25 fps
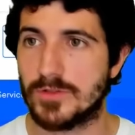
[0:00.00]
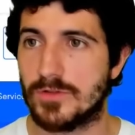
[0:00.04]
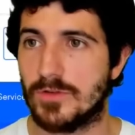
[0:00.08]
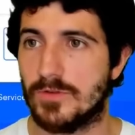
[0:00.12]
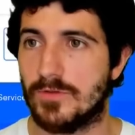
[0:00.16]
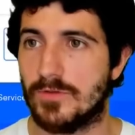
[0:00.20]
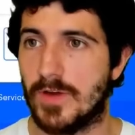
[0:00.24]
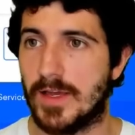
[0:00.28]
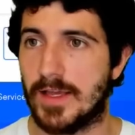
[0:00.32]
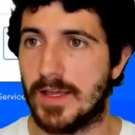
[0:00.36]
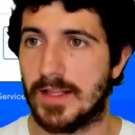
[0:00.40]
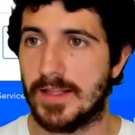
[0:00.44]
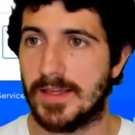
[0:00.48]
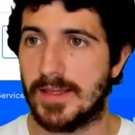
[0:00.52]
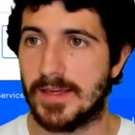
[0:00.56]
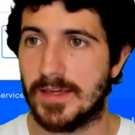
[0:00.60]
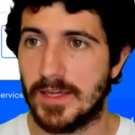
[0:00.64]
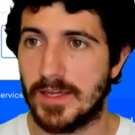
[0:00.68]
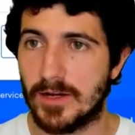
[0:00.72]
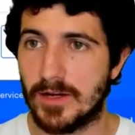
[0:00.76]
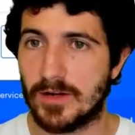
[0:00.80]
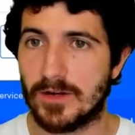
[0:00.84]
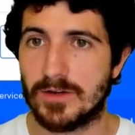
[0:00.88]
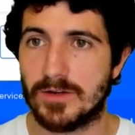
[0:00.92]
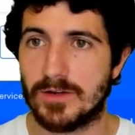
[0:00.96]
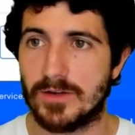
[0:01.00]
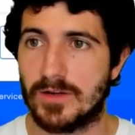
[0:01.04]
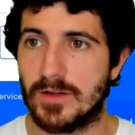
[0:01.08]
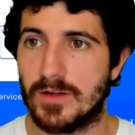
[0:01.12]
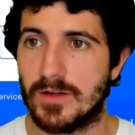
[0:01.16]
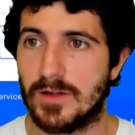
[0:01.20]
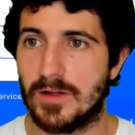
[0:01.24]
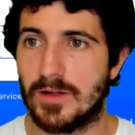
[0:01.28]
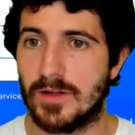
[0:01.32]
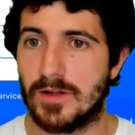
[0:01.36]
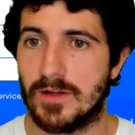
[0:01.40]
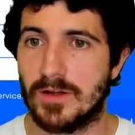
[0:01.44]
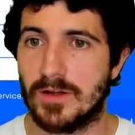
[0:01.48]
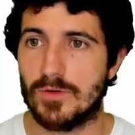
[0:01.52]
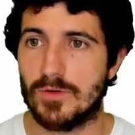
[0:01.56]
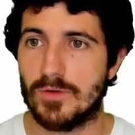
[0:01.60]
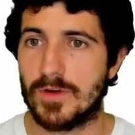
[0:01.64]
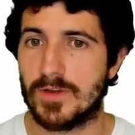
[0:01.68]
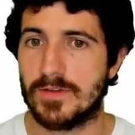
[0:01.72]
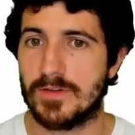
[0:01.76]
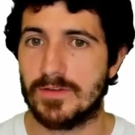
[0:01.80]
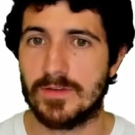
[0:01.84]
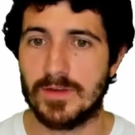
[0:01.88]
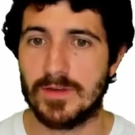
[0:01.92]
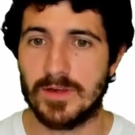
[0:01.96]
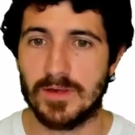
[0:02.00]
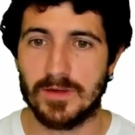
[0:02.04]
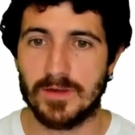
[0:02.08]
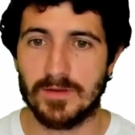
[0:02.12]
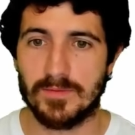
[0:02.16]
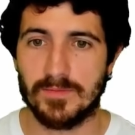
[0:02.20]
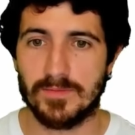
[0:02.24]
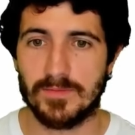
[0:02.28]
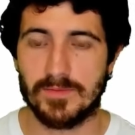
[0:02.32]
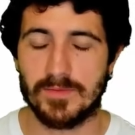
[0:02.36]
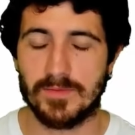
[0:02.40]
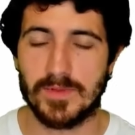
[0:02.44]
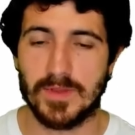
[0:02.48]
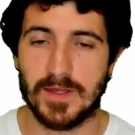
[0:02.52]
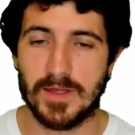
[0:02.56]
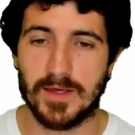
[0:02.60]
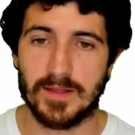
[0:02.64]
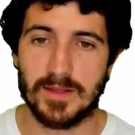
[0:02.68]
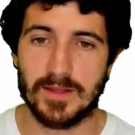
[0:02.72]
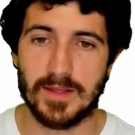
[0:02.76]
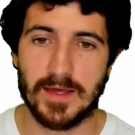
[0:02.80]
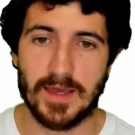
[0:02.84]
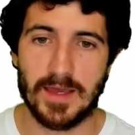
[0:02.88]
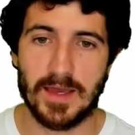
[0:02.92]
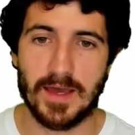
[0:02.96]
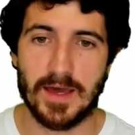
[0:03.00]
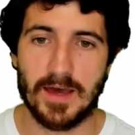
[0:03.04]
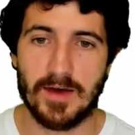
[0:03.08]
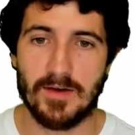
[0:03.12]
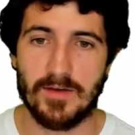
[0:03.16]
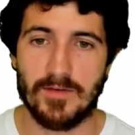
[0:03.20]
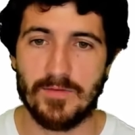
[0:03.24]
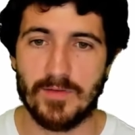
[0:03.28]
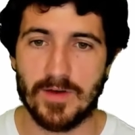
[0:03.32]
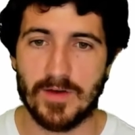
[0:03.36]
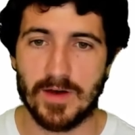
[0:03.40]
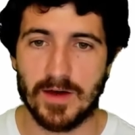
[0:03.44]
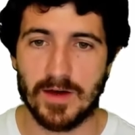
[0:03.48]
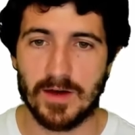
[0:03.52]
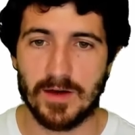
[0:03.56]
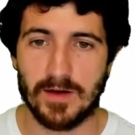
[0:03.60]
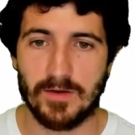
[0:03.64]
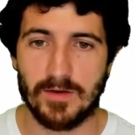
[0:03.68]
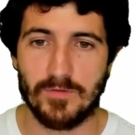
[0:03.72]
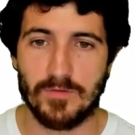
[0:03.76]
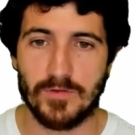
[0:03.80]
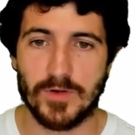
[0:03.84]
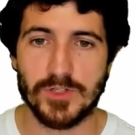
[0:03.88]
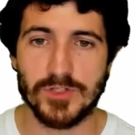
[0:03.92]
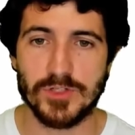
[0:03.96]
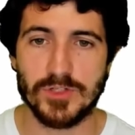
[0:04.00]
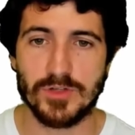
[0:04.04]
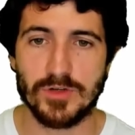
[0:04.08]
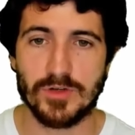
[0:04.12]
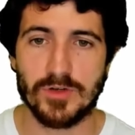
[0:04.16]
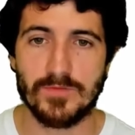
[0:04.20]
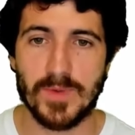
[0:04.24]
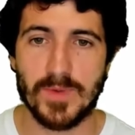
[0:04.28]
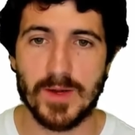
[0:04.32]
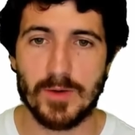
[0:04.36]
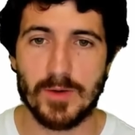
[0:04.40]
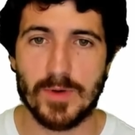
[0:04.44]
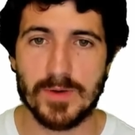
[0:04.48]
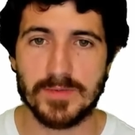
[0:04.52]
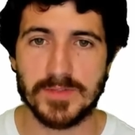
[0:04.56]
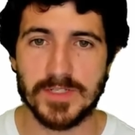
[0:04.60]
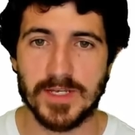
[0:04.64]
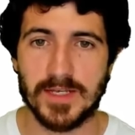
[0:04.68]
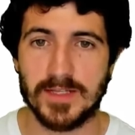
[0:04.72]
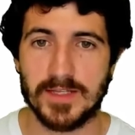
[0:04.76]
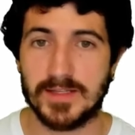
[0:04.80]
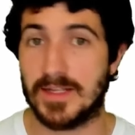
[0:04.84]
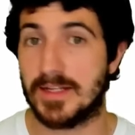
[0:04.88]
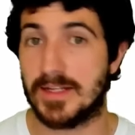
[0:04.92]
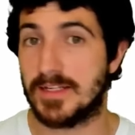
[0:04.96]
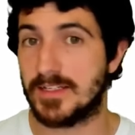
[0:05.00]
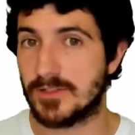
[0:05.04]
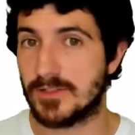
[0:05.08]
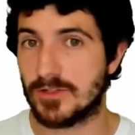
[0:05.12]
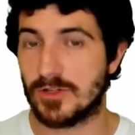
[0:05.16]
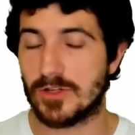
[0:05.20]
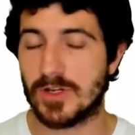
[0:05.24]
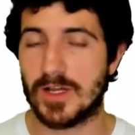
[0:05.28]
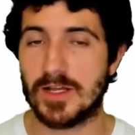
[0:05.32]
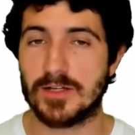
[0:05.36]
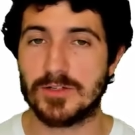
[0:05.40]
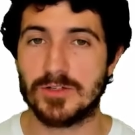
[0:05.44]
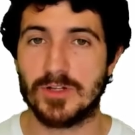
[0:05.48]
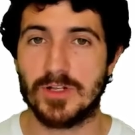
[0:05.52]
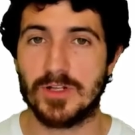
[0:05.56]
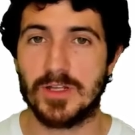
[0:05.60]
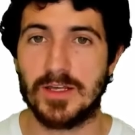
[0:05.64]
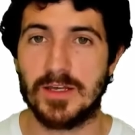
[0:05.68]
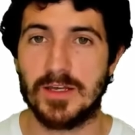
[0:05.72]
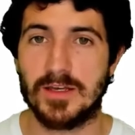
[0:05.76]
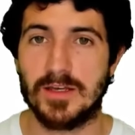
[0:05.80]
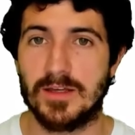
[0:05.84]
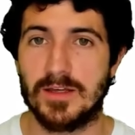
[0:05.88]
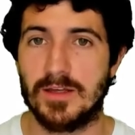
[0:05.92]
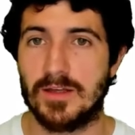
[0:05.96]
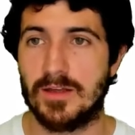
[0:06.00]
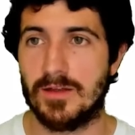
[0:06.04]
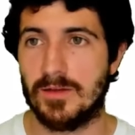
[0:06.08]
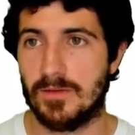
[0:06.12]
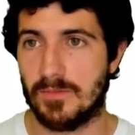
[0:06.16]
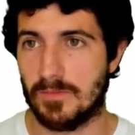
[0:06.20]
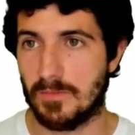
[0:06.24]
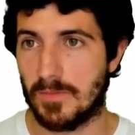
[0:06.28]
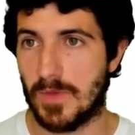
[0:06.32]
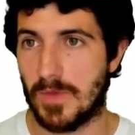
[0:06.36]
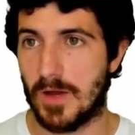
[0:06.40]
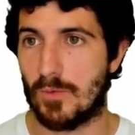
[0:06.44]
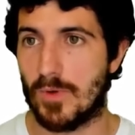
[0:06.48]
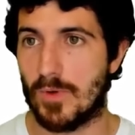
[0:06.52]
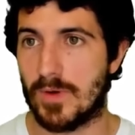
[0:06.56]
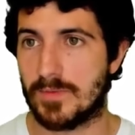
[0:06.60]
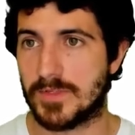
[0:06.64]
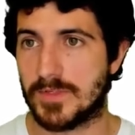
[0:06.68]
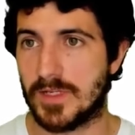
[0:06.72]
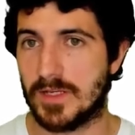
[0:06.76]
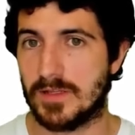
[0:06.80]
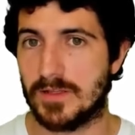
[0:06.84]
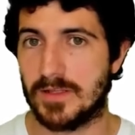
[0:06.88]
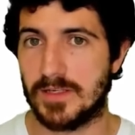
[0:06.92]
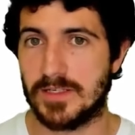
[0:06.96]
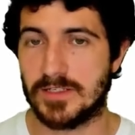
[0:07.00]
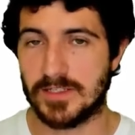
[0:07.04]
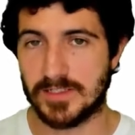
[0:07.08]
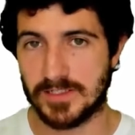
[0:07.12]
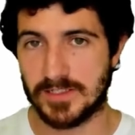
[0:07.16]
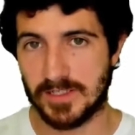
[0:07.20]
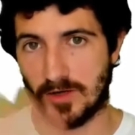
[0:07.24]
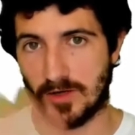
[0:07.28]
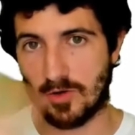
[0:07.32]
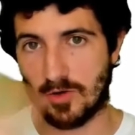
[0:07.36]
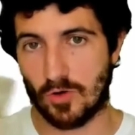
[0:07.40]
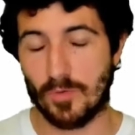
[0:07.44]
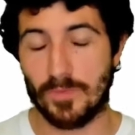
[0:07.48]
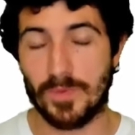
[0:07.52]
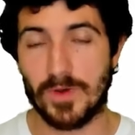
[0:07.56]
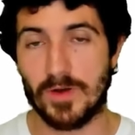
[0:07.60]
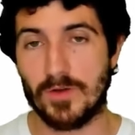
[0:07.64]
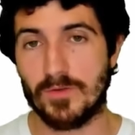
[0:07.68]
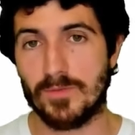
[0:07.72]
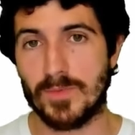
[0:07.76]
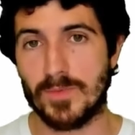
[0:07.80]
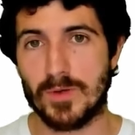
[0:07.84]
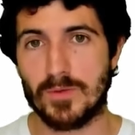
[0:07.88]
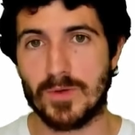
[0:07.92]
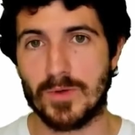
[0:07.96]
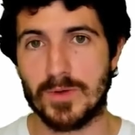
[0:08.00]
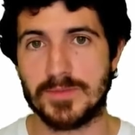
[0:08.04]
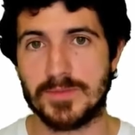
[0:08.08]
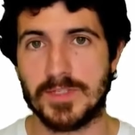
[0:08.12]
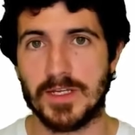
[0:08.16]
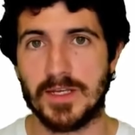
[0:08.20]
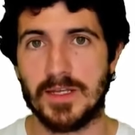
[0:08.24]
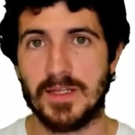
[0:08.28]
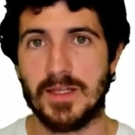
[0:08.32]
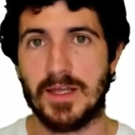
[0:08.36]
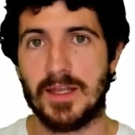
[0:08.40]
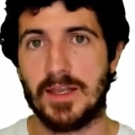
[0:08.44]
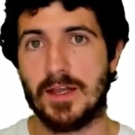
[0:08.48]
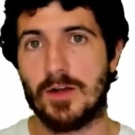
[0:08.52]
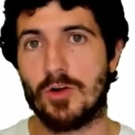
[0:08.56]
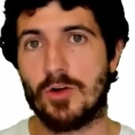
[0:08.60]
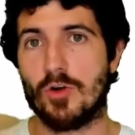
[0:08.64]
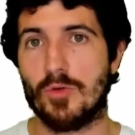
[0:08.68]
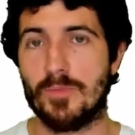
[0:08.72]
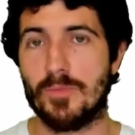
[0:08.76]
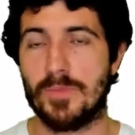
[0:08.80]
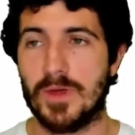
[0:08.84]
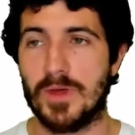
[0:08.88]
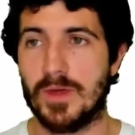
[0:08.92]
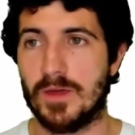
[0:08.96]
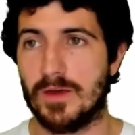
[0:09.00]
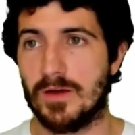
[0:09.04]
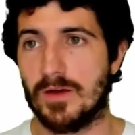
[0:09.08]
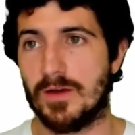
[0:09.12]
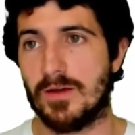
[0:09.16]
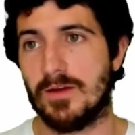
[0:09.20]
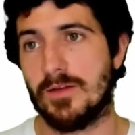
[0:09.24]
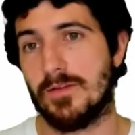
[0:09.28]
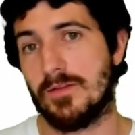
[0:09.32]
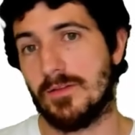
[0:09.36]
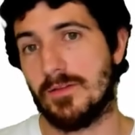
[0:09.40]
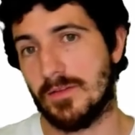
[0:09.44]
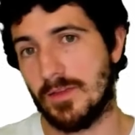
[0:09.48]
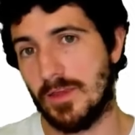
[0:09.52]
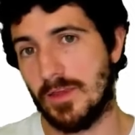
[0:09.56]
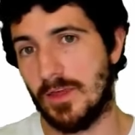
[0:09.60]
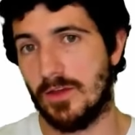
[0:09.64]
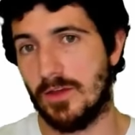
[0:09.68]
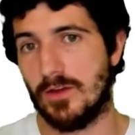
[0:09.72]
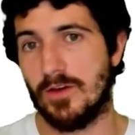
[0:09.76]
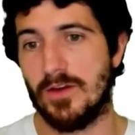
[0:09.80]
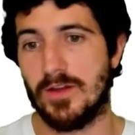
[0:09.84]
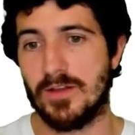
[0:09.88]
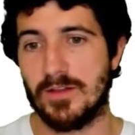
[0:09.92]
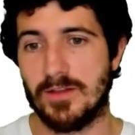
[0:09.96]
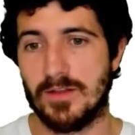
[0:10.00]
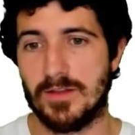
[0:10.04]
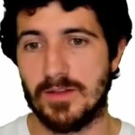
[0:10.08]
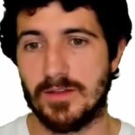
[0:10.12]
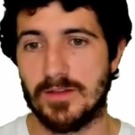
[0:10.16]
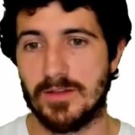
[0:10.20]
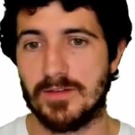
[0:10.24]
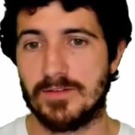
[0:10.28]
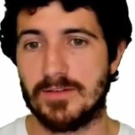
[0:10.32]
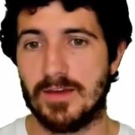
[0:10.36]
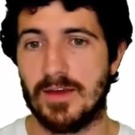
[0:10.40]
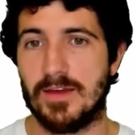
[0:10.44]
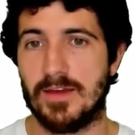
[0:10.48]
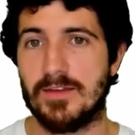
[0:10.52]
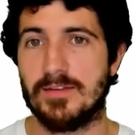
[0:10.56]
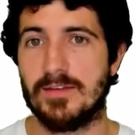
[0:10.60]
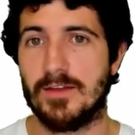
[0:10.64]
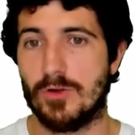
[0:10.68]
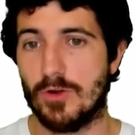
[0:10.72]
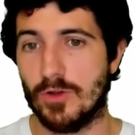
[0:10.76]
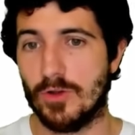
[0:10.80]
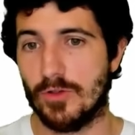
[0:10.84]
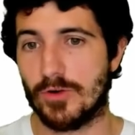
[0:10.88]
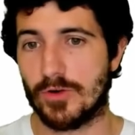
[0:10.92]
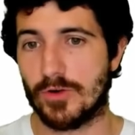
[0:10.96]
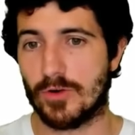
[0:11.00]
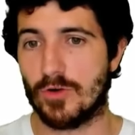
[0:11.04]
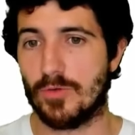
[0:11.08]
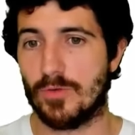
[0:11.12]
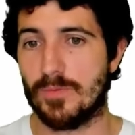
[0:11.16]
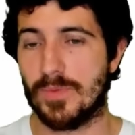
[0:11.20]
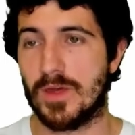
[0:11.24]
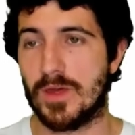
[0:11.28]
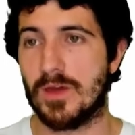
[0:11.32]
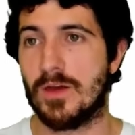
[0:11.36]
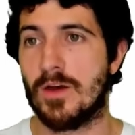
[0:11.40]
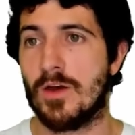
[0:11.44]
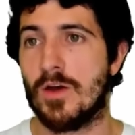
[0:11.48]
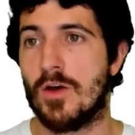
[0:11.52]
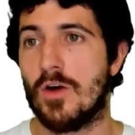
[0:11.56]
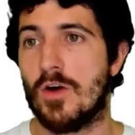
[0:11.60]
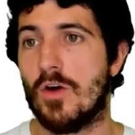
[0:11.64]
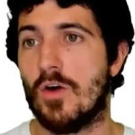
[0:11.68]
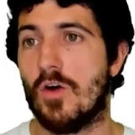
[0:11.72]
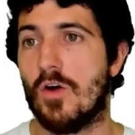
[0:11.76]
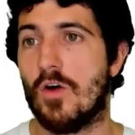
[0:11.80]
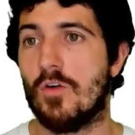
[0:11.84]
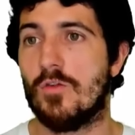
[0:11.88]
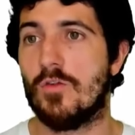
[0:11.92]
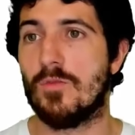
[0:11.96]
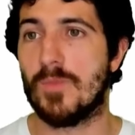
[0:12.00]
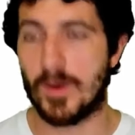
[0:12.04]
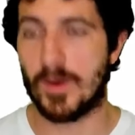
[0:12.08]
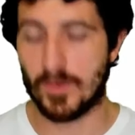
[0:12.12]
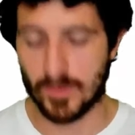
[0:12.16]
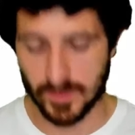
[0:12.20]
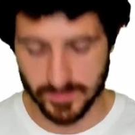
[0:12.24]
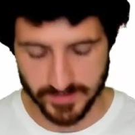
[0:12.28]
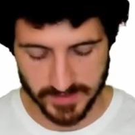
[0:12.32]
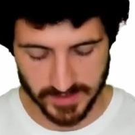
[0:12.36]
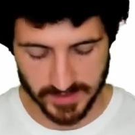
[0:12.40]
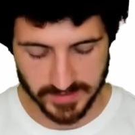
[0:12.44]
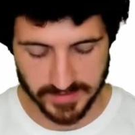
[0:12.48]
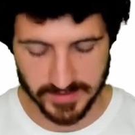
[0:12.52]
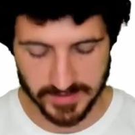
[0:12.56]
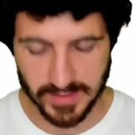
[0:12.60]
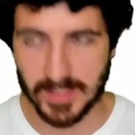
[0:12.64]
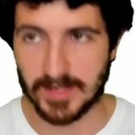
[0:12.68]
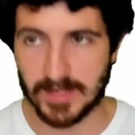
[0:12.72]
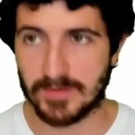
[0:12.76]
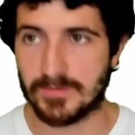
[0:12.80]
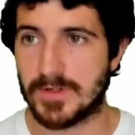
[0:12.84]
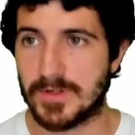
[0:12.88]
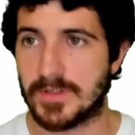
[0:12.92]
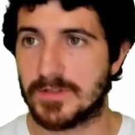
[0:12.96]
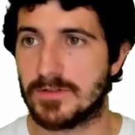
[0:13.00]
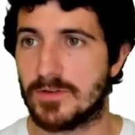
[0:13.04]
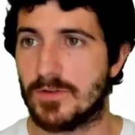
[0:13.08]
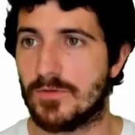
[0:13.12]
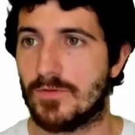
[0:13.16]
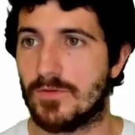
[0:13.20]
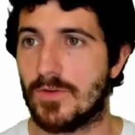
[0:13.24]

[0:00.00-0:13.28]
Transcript: So if I click here, you can see that I have a version of my website that is not actually my website. It's just a copy of my website and a copy here in, in this case, an older copy of my website's database.